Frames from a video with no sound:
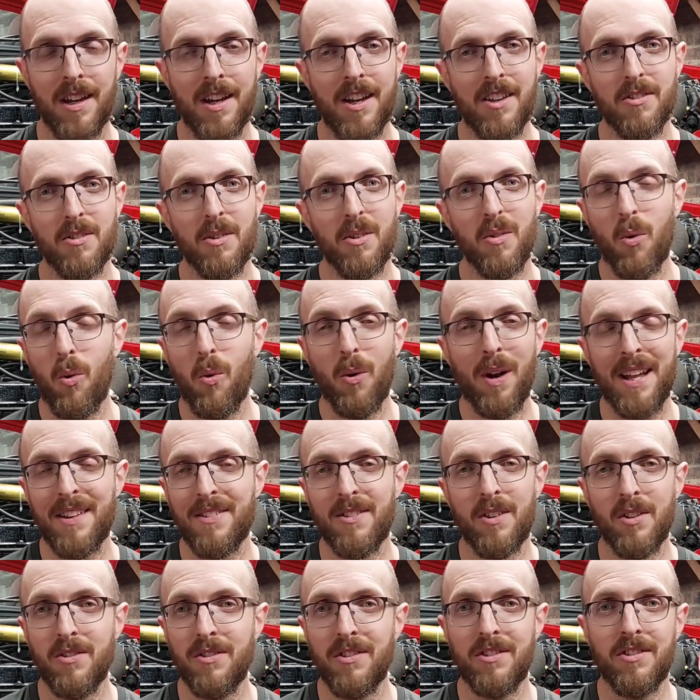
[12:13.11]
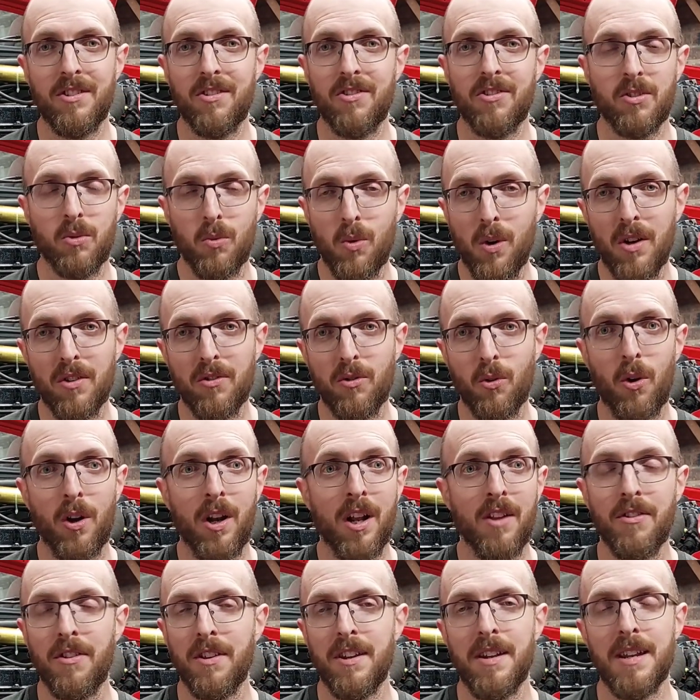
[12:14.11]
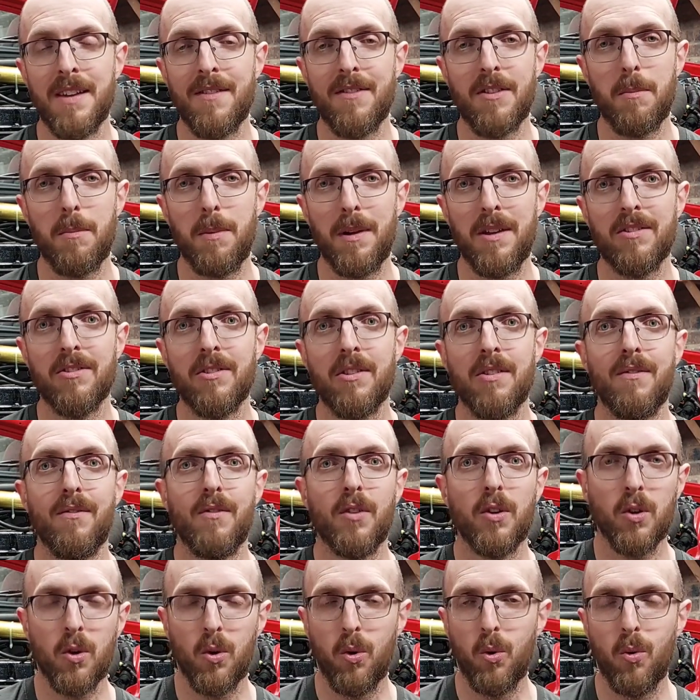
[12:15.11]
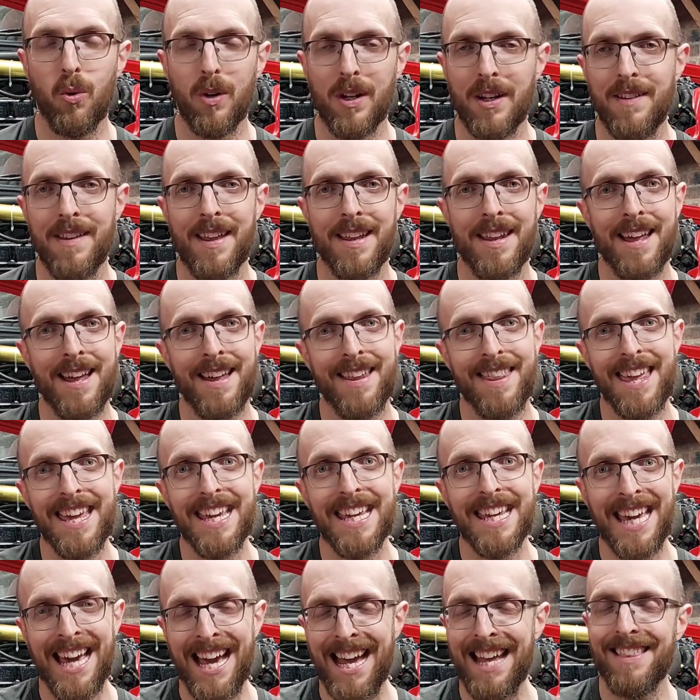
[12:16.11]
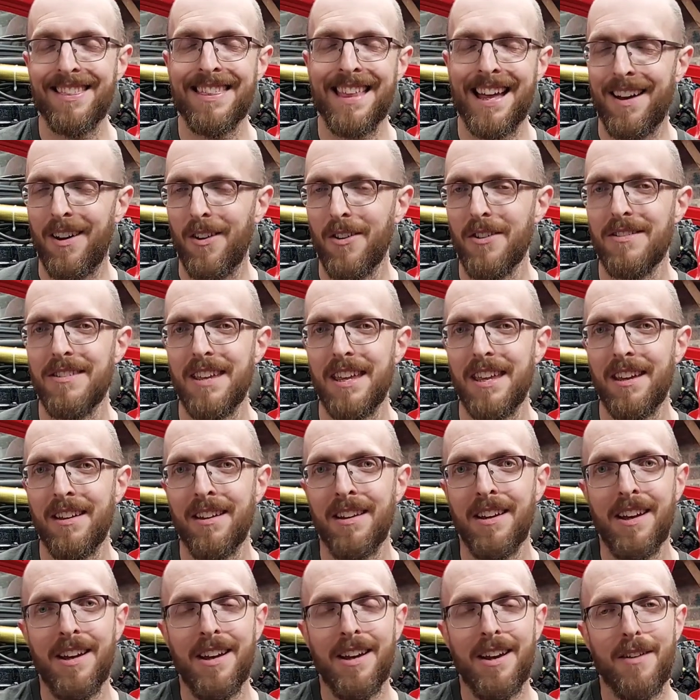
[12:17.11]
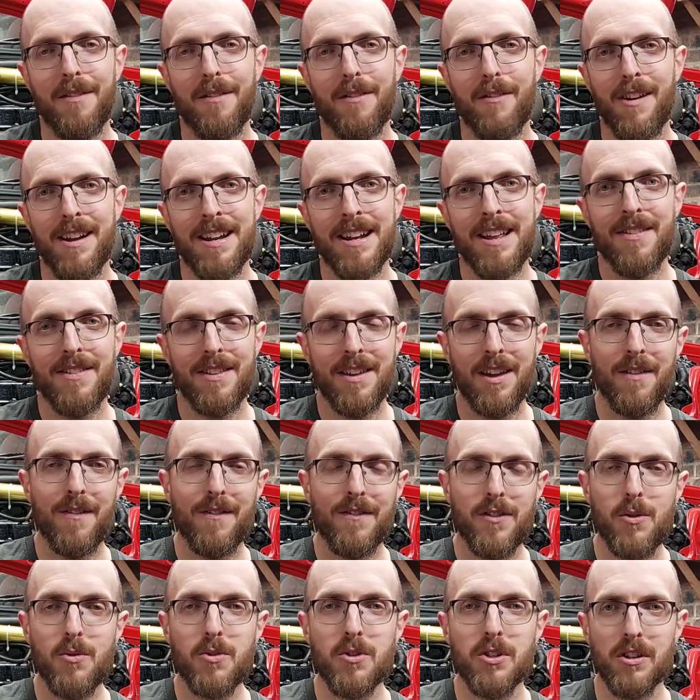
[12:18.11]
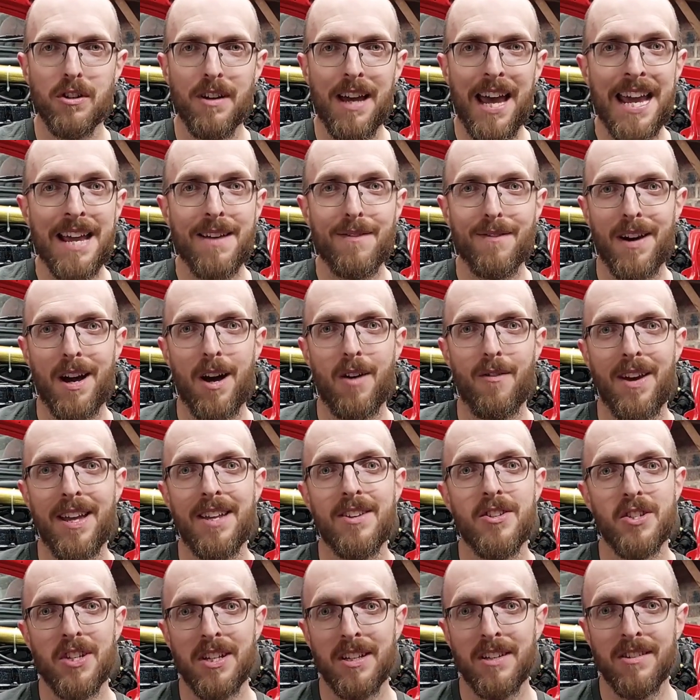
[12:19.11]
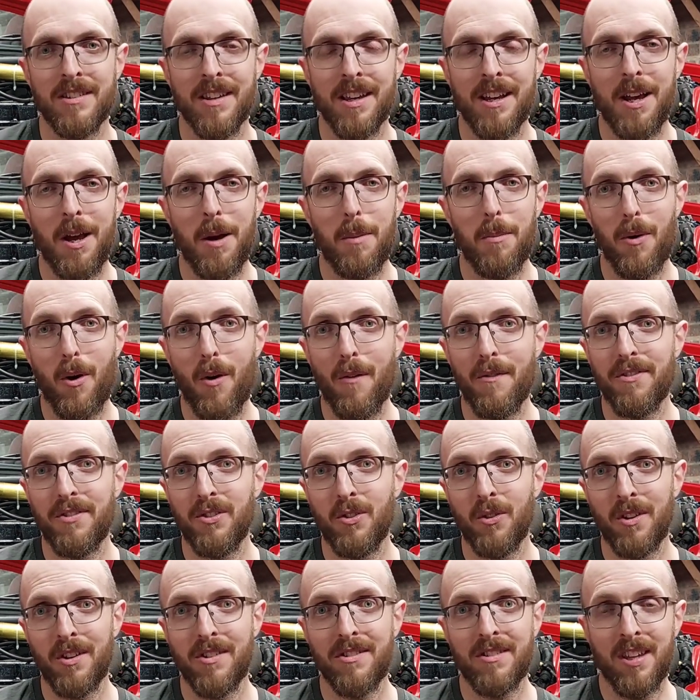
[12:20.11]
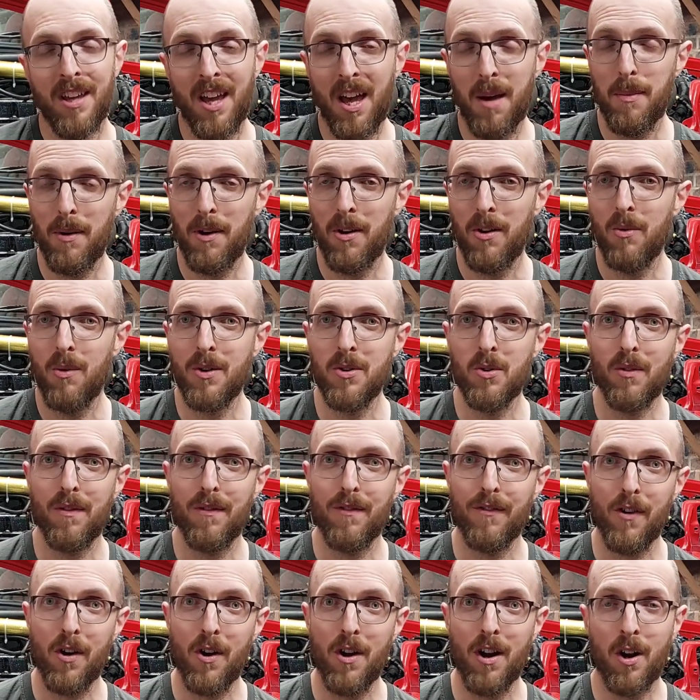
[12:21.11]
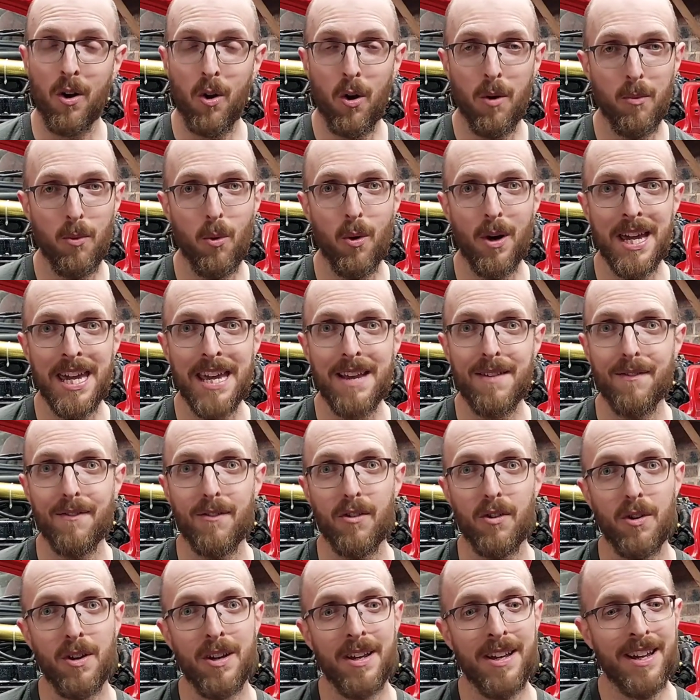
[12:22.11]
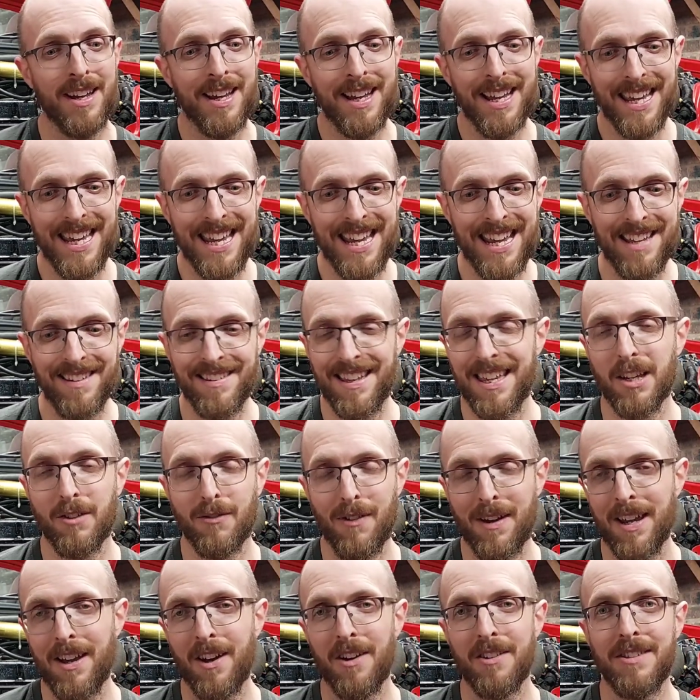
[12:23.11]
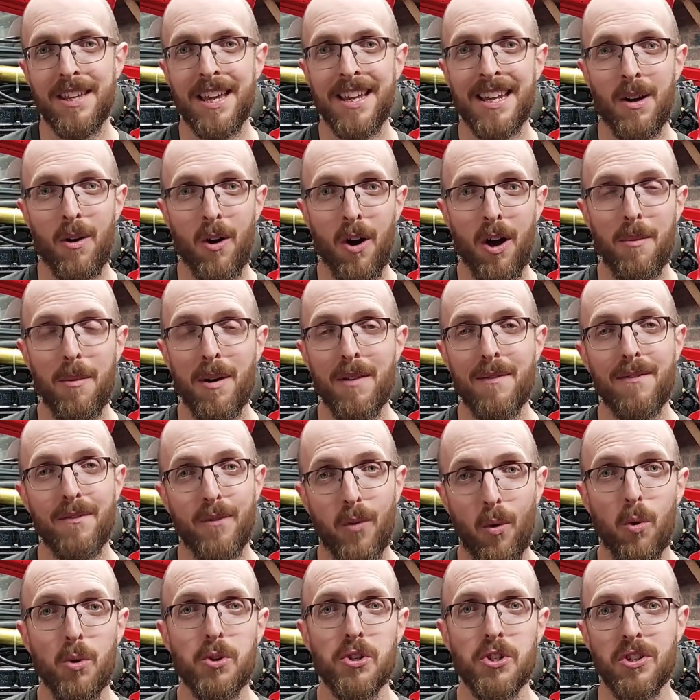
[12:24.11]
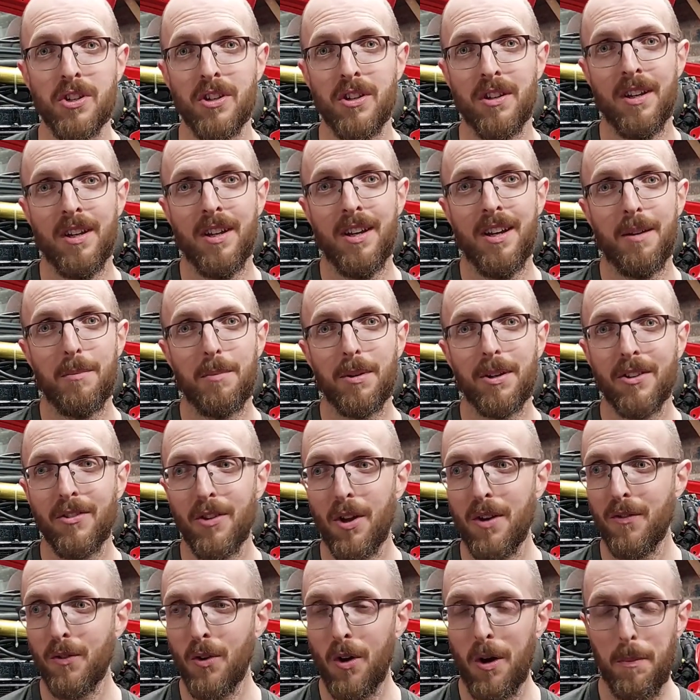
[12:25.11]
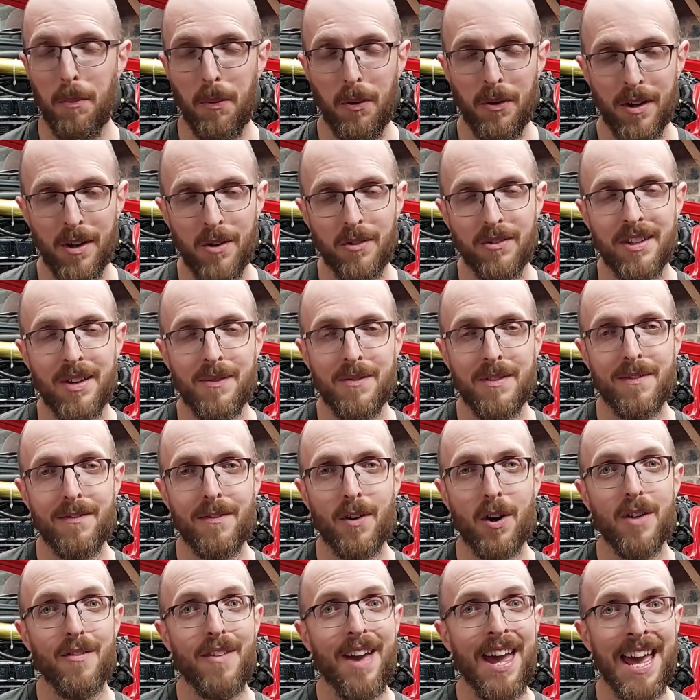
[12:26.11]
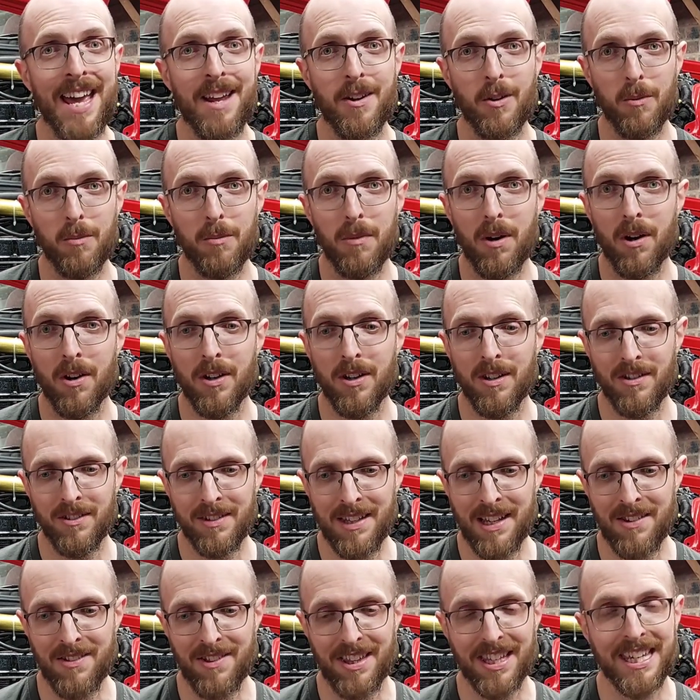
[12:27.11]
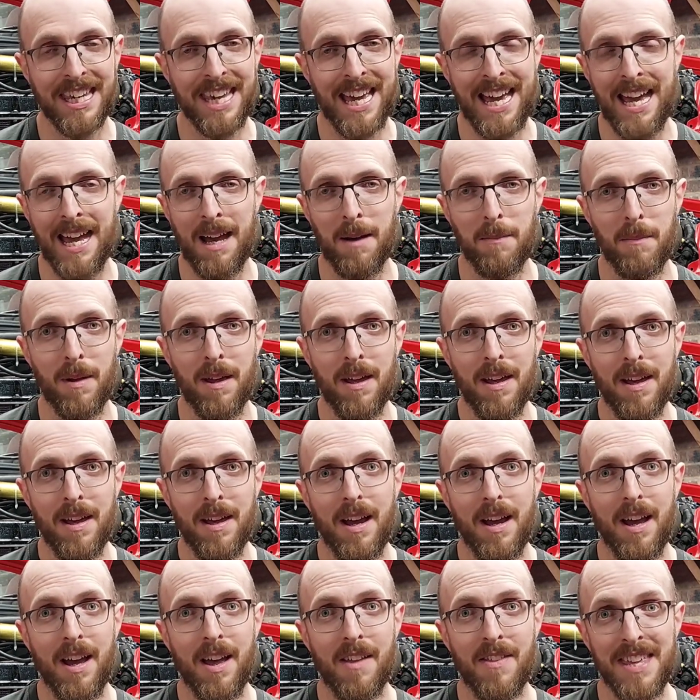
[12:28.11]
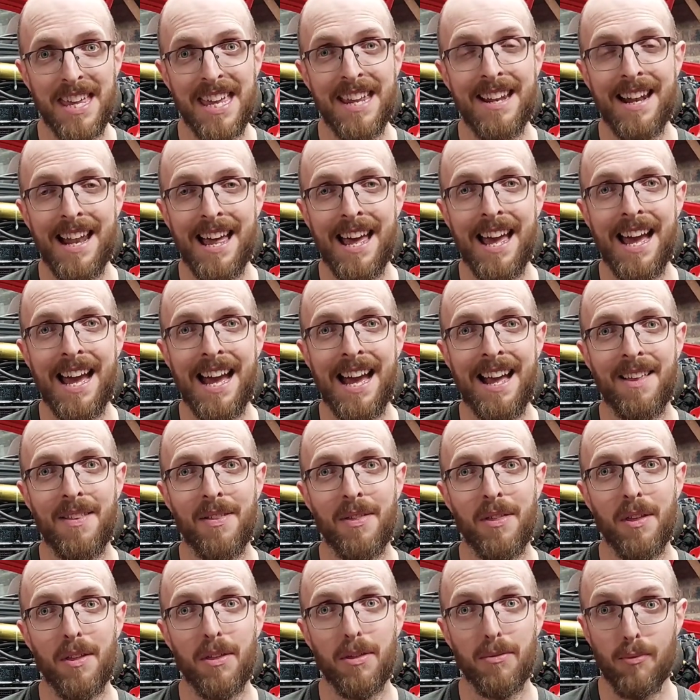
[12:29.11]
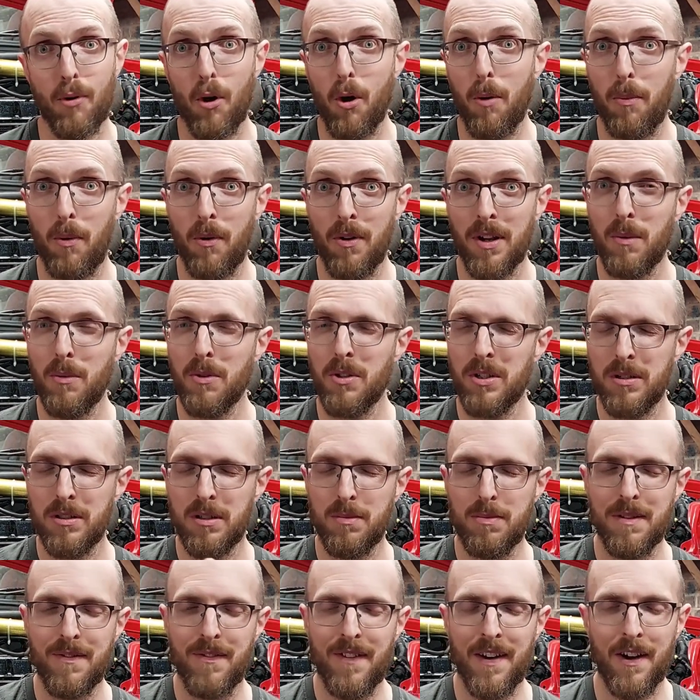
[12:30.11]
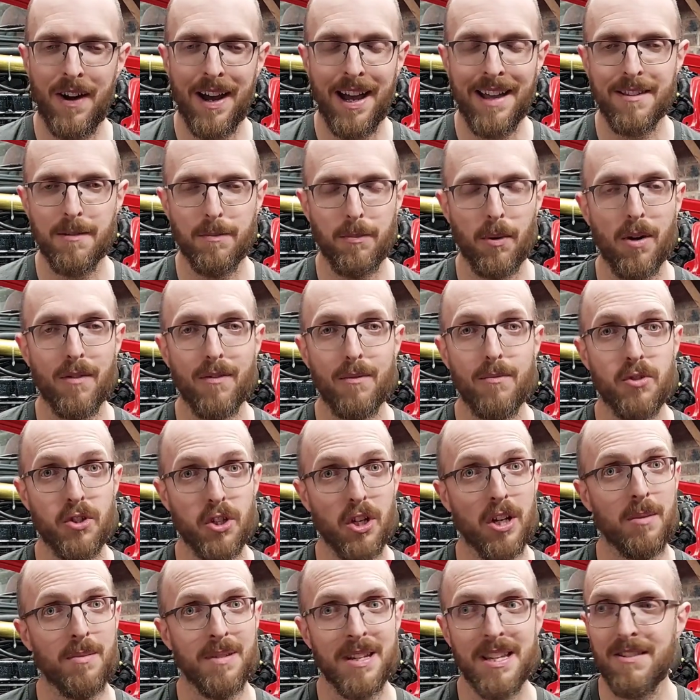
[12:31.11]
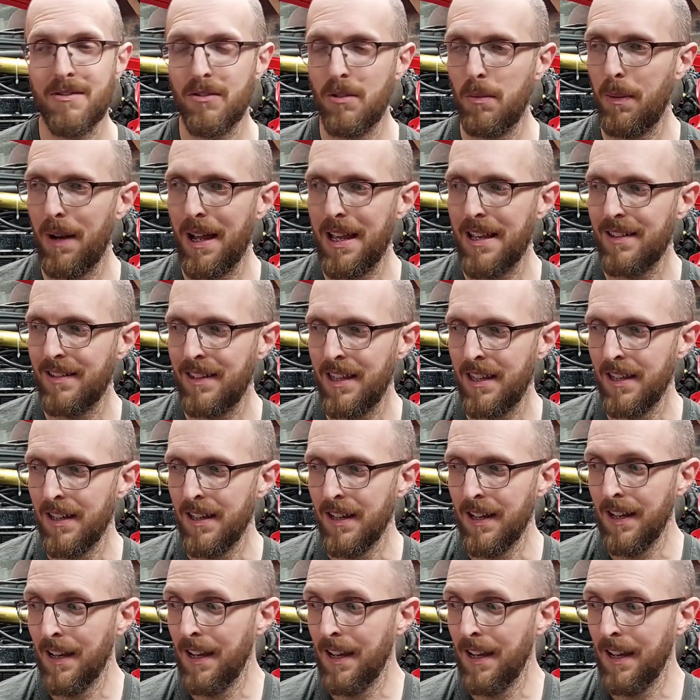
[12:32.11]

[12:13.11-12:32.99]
So all that does is just squirts oil underneath the piston for cooling. And now they can that idea for any of the future 8-valve engines, but obviously on a turbo, when you're throwing a lot more heat through it, it is a great idea. Now I'm unfortunate because I've got a Punto 75 head on mine, so that's the cam, the inlet and the throttle body, which to be fair I had to buy from Germany to replace it.